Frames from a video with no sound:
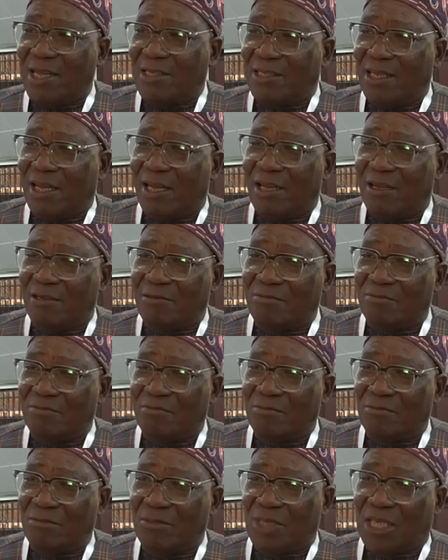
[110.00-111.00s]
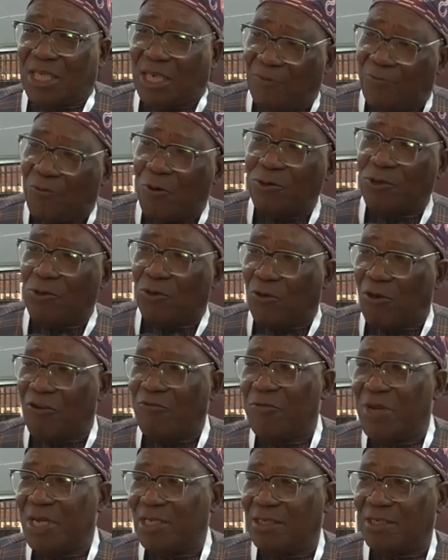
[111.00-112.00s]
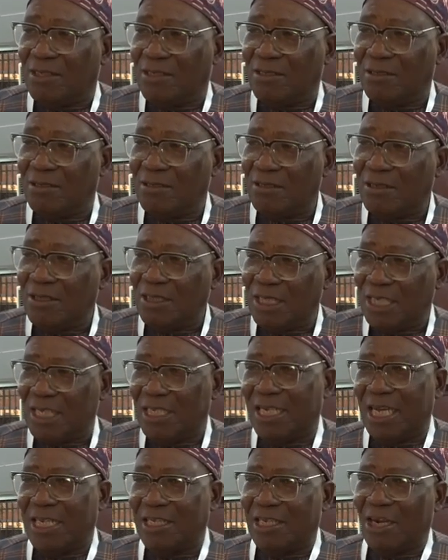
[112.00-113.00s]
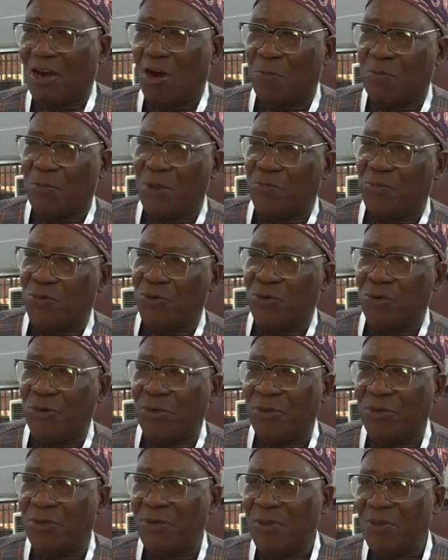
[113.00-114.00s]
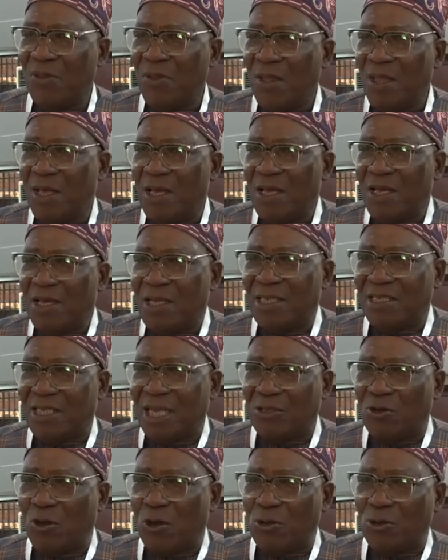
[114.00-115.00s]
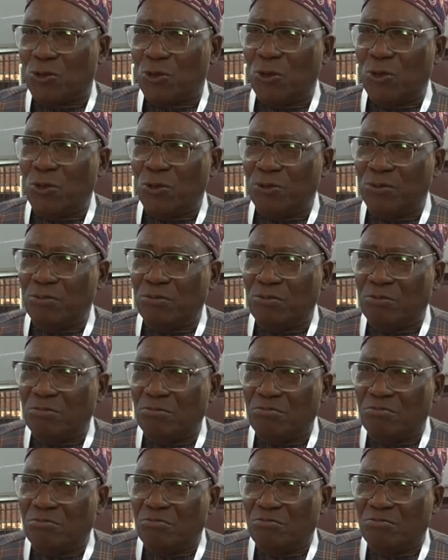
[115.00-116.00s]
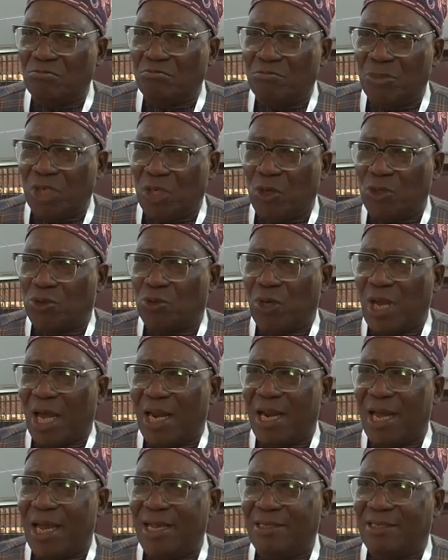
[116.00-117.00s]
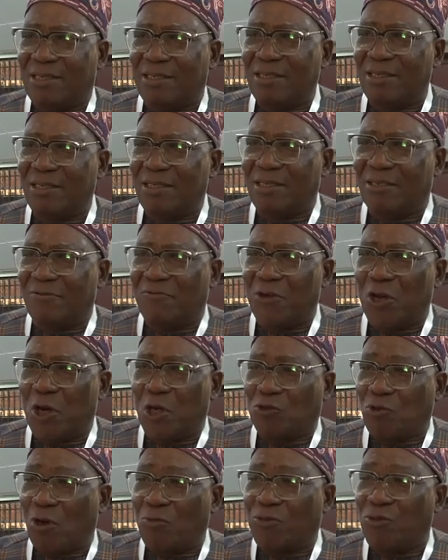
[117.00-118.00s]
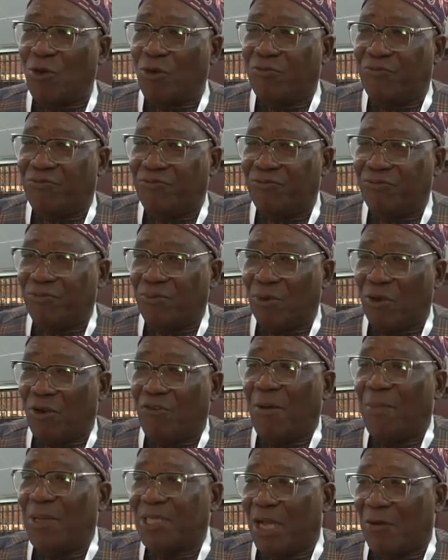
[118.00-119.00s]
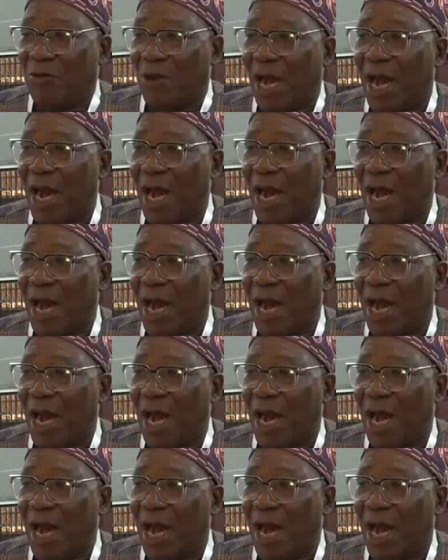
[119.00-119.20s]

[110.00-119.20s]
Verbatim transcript: as uh, three forms of government in Nigeria on people, it has also made us to realize the various forms of governments that we